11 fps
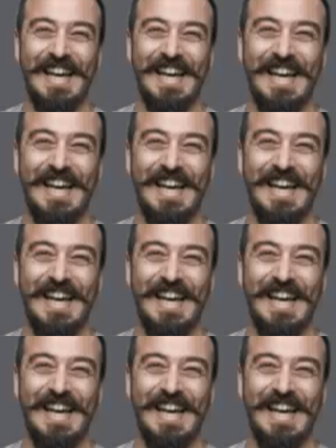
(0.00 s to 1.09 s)

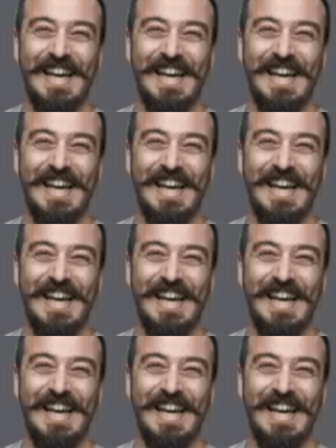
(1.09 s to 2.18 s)

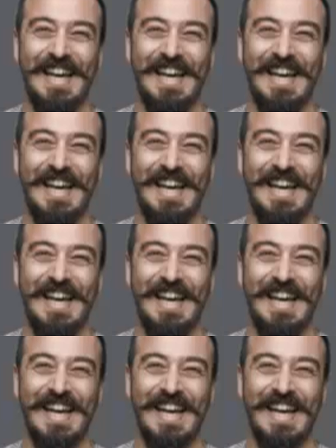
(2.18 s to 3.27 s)
This is a still picture; no speech is visible.